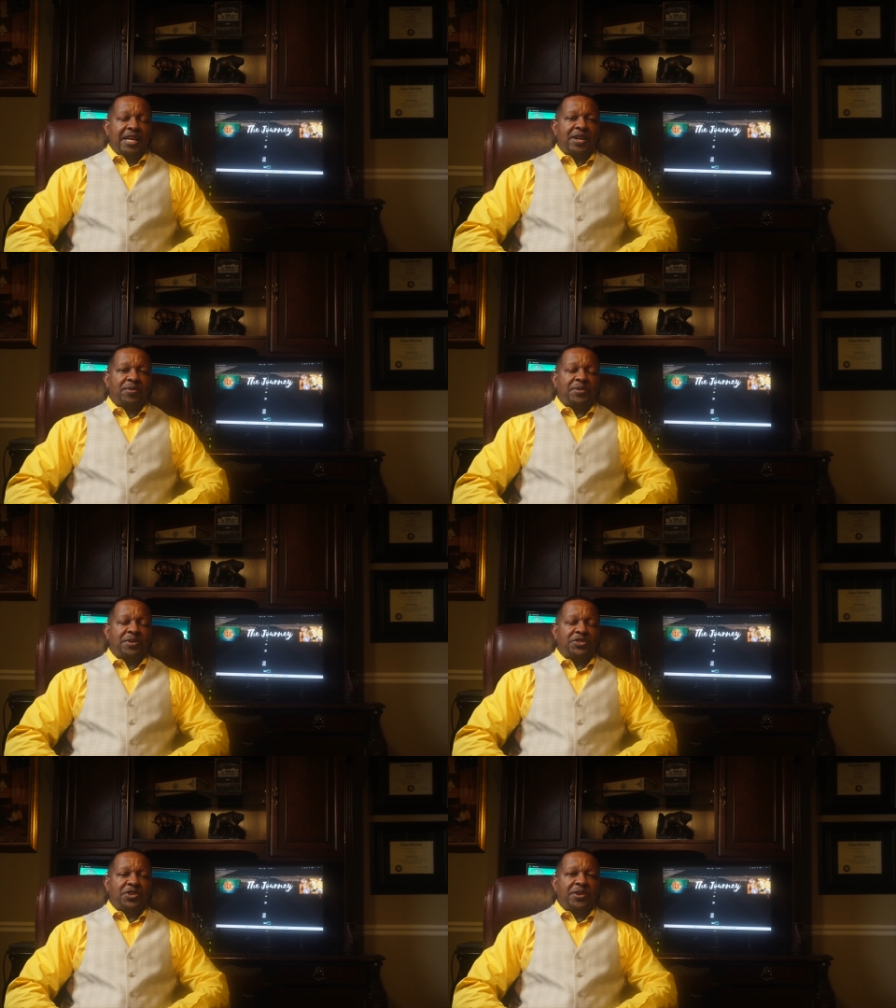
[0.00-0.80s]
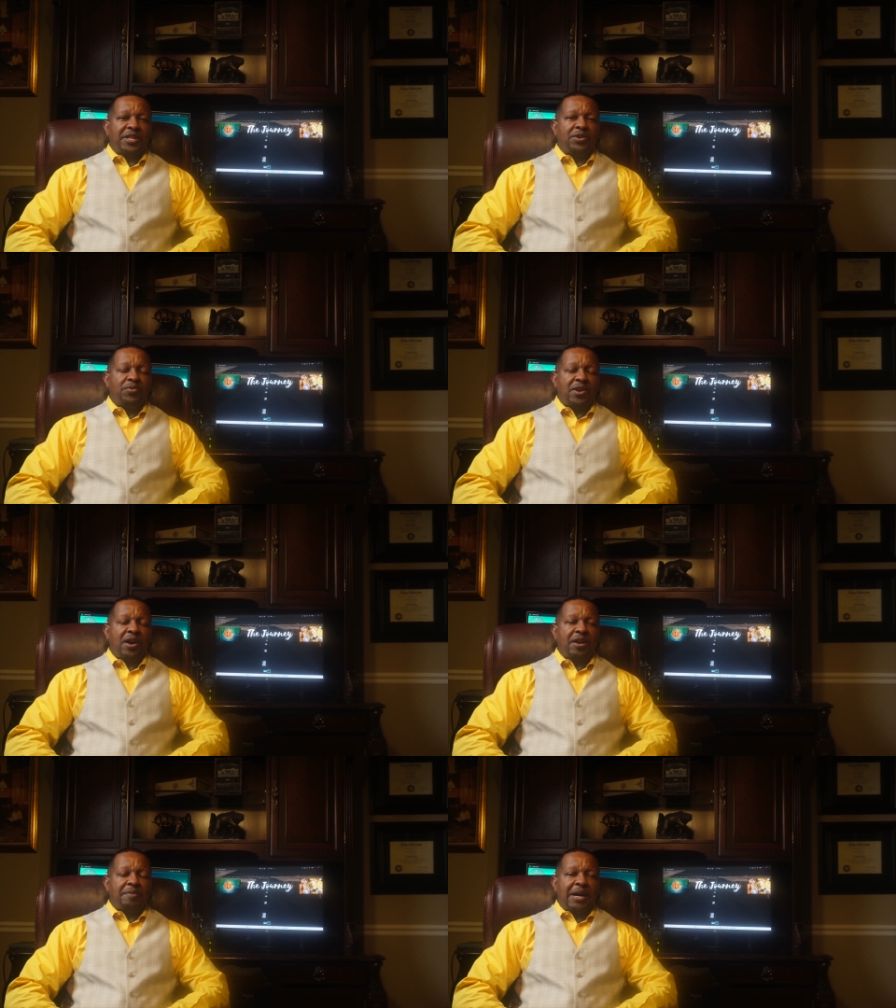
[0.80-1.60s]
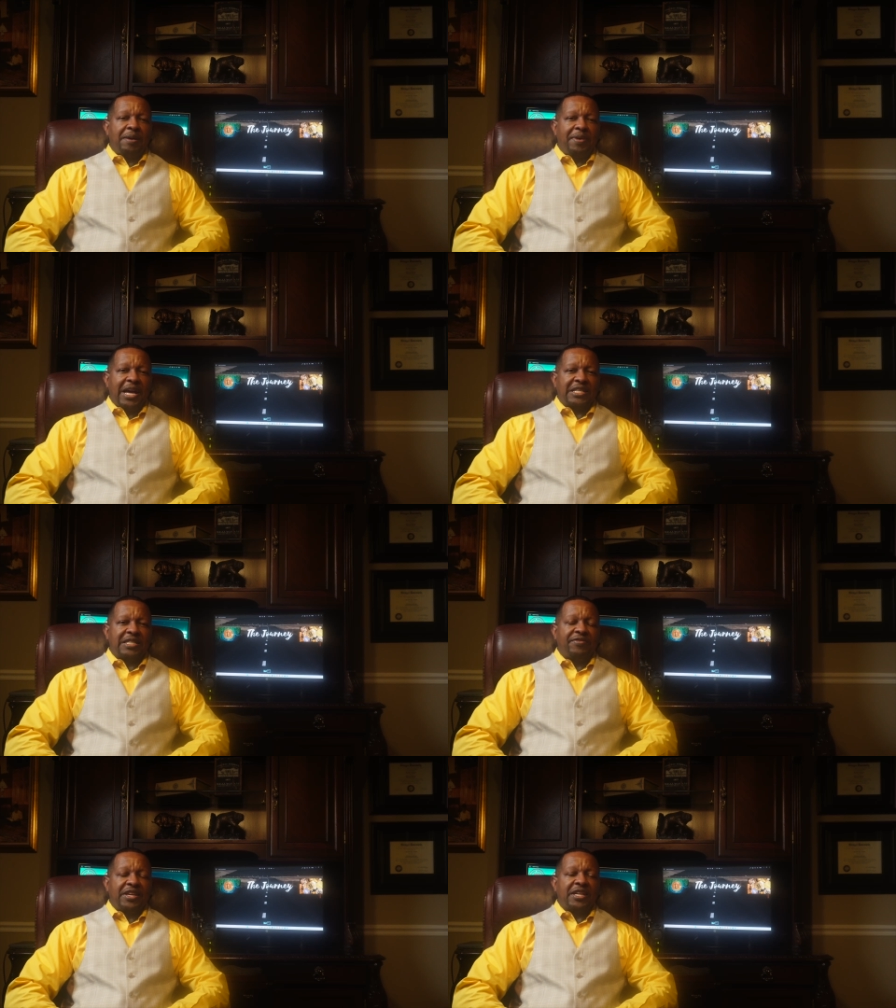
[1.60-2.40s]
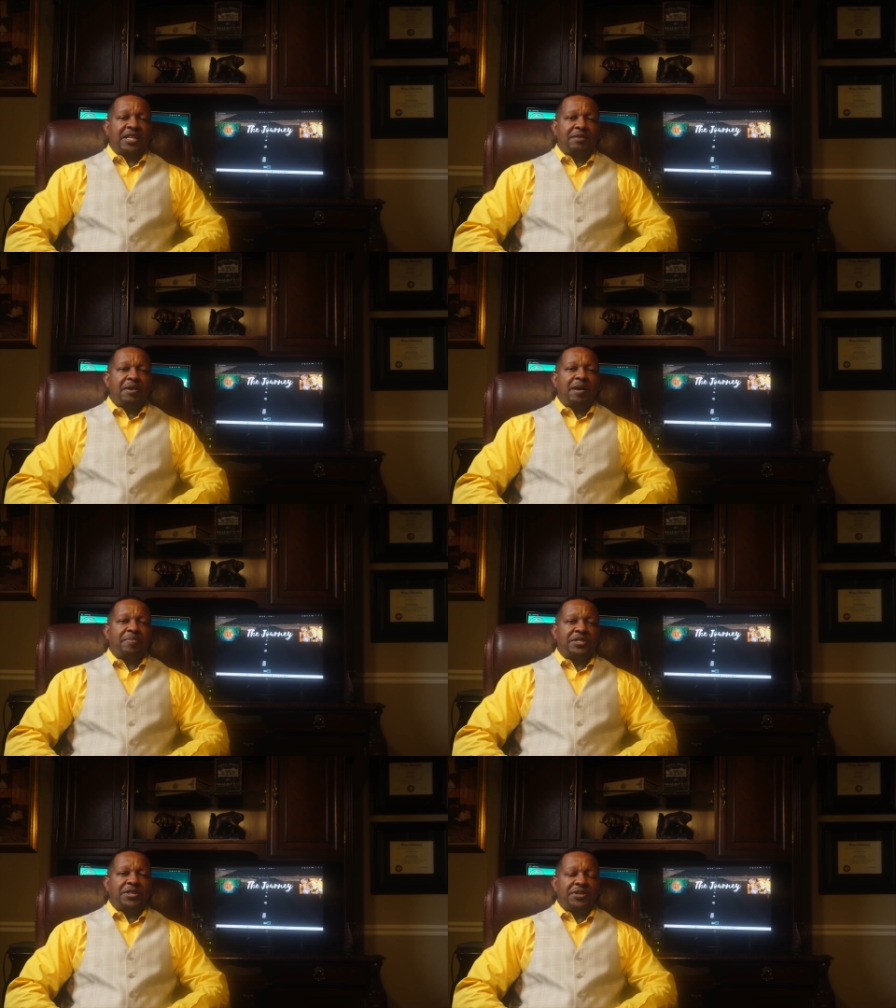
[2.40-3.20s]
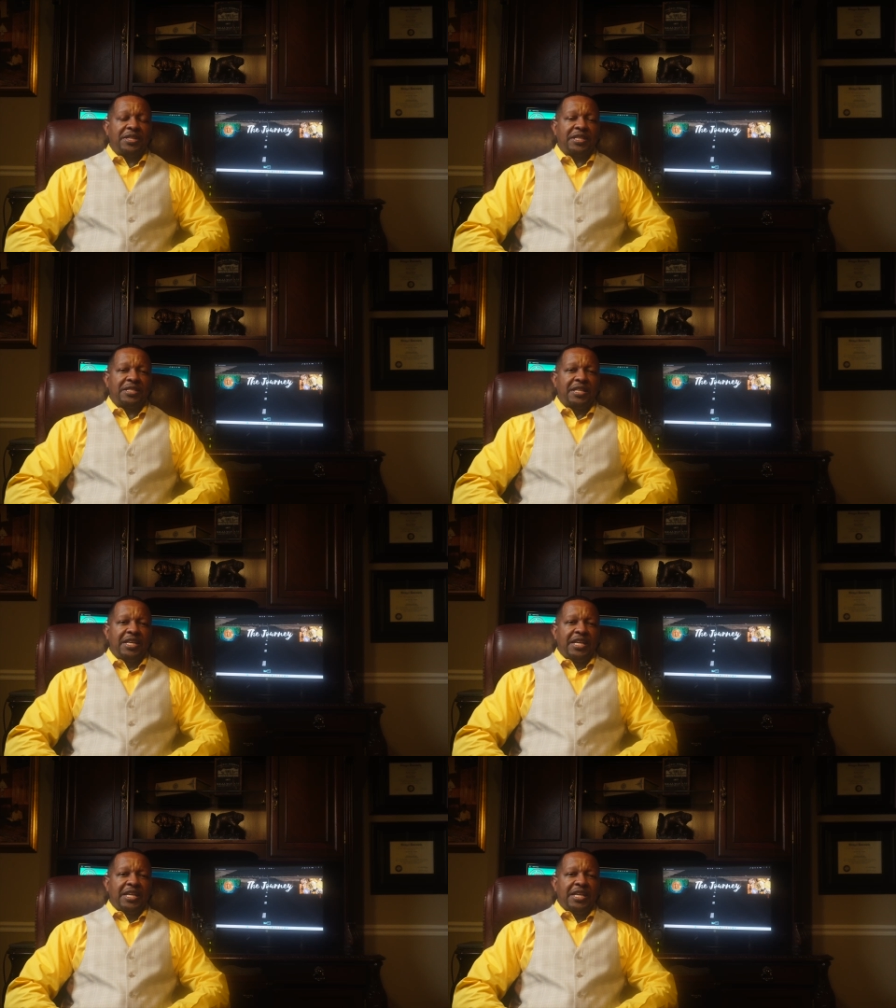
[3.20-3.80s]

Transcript: Here on the journey, we're all about passive income opportunities.